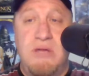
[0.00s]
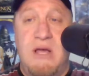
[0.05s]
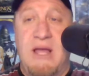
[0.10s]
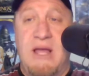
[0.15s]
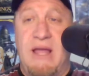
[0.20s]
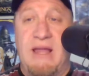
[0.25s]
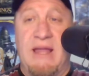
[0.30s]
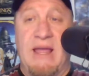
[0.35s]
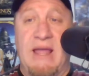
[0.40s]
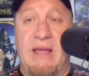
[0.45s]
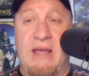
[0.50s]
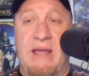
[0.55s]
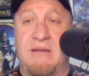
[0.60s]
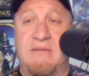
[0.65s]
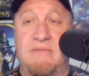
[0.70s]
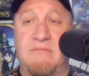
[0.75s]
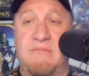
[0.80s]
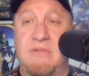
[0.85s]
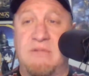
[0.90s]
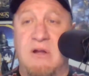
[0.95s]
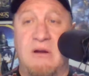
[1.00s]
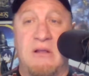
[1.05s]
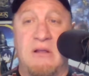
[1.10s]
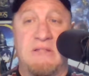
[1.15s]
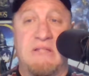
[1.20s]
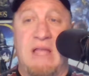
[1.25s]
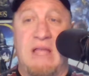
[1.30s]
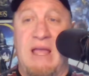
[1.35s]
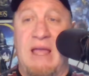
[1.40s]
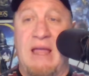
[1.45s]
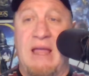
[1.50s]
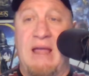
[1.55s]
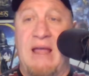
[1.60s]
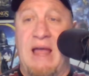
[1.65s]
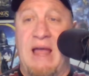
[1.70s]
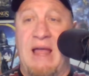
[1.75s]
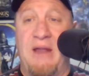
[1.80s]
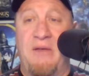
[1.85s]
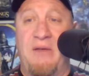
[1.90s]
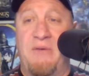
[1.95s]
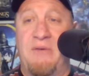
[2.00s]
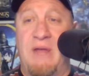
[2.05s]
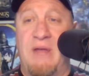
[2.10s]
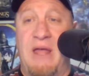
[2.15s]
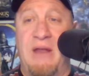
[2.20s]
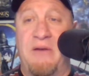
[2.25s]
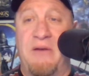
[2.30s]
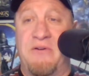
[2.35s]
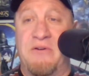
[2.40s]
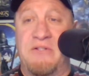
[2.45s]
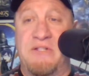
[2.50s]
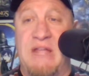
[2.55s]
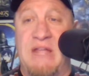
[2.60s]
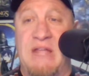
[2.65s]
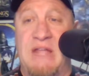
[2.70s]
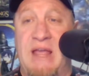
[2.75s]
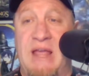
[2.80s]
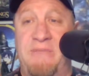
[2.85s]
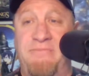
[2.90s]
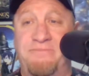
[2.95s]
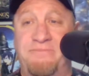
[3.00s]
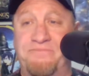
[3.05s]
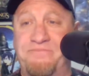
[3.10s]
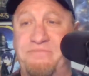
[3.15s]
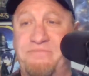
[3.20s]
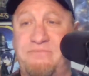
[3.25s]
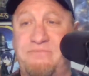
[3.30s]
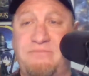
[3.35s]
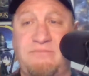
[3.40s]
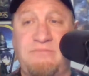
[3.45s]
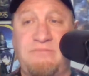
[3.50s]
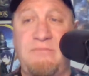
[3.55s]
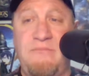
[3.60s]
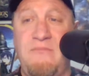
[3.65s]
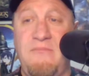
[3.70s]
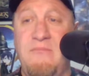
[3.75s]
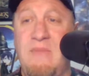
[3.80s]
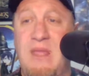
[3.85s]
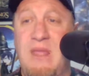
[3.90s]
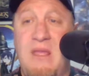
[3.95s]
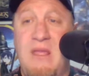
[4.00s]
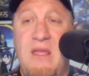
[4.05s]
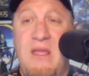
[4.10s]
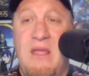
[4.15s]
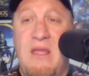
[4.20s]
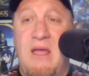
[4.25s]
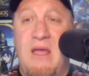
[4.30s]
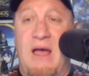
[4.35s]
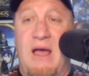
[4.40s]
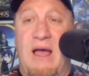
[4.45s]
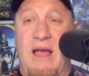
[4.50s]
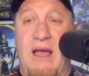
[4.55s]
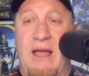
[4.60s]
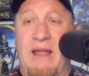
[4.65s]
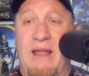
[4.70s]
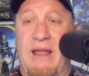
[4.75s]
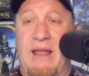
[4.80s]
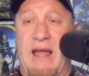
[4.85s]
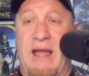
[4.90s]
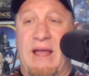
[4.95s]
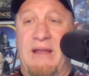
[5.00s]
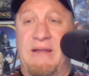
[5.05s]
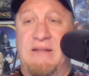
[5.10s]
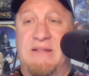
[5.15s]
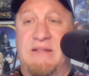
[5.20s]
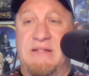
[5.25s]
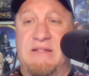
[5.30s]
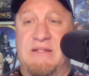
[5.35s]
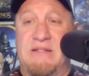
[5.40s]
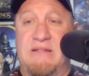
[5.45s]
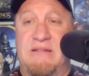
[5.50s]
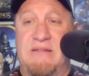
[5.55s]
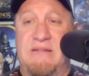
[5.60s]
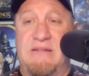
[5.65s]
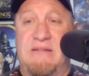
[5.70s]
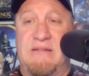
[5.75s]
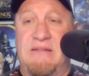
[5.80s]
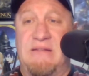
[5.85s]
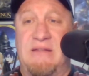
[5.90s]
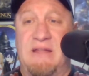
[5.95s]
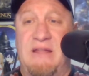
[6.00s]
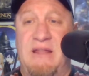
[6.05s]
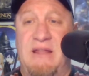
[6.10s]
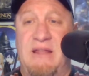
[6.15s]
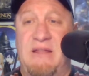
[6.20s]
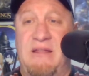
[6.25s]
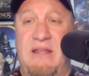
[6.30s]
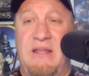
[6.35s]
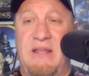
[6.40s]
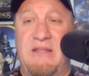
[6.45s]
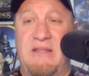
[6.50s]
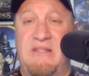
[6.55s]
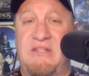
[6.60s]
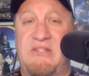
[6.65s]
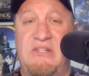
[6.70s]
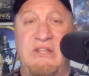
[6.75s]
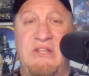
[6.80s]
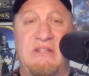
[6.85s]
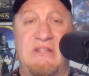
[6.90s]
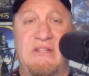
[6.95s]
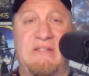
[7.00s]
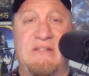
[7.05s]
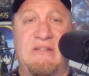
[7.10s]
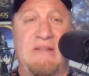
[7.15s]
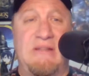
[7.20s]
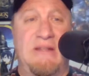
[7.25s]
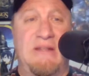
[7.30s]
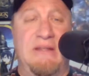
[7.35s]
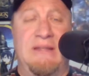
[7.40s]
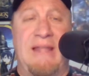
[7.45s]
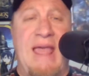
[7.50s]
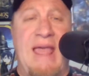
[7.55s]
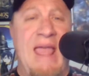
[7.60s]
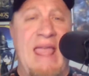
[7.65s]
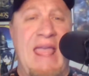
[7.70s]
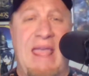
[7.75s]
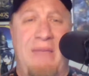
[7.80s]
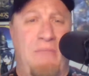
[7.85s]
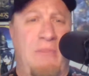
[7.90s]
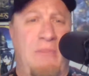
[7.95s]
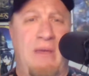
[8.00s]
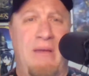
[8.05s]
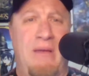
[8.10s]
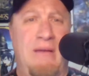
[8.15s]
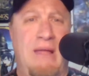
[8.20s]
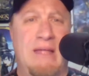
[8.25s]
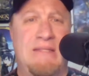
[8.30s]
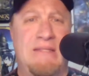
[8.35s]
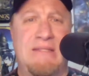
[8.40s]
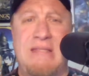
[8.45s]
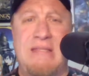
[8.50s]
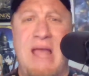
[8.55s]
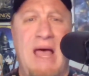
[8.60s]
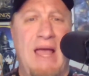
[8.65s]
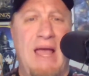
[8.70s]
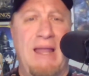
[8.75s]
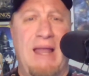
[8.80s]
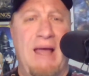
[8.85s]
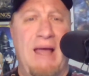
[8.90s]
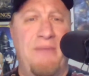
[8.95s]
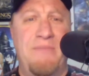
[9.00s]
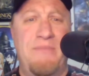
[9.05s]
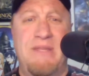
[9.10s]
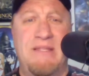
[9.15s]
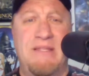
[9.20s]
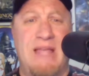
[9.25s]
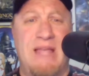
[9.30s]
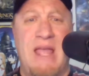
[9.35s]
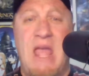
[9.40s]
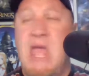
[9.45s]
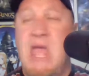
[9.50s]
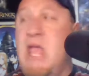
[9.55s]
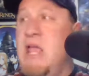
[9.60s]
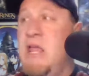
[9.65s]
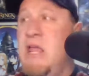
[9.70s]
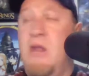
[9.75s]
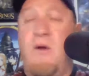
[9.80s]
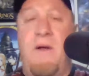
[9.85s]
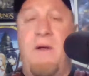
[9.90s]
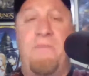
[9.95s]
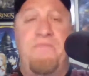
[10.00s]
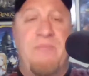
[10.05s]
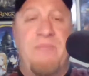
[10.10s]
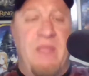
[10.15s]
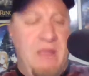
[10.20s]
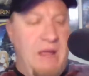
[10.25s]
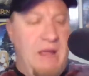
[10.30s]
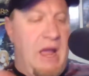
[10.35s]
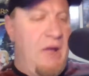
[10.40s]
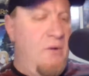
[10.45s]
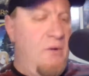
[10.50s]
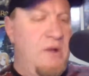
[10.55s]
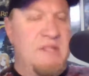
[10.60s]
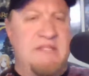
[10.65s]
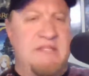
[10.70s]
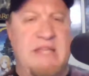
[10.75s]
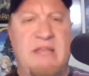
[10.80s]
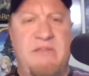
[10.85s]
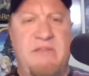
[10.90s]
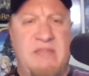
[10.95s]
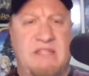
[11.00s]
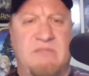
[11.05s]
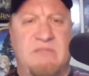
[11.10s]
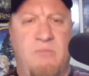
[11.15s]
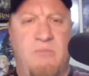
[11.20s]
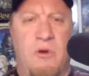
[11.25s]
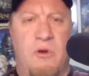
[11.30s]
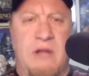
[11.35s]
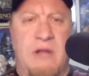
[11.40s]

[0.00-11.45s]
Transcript: yeah, Curtis, I don't understand. I just, it's just lame. It's not. I'm just like, I want to say this more than